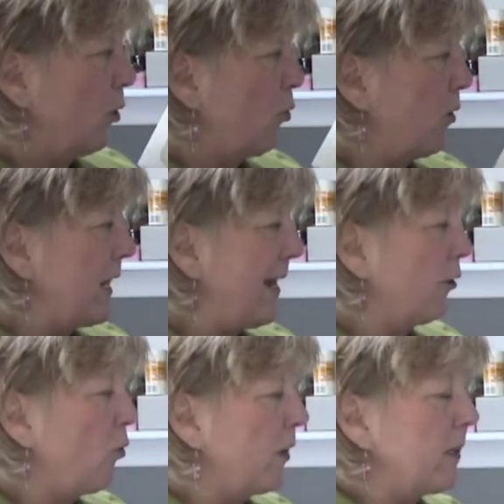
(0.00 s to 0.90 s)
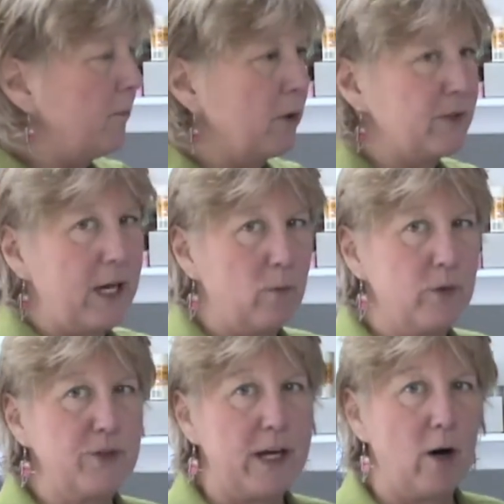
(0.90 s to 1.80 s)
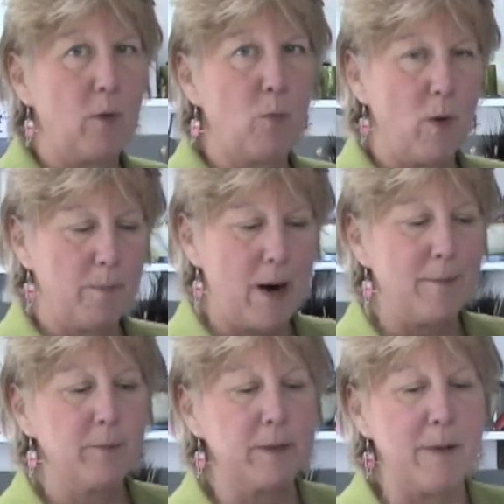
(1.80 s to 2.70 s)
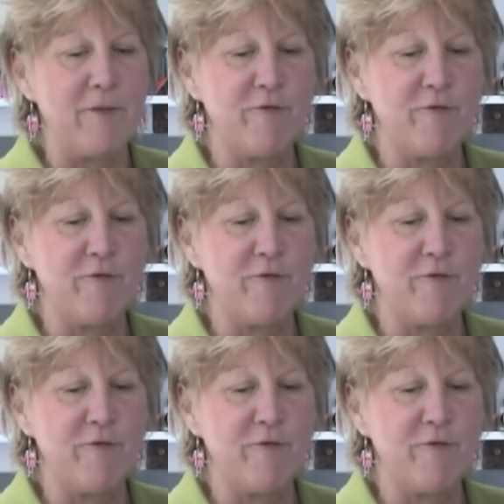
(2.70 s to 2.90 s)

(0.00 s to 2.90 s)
accordion books, I will say, are probably my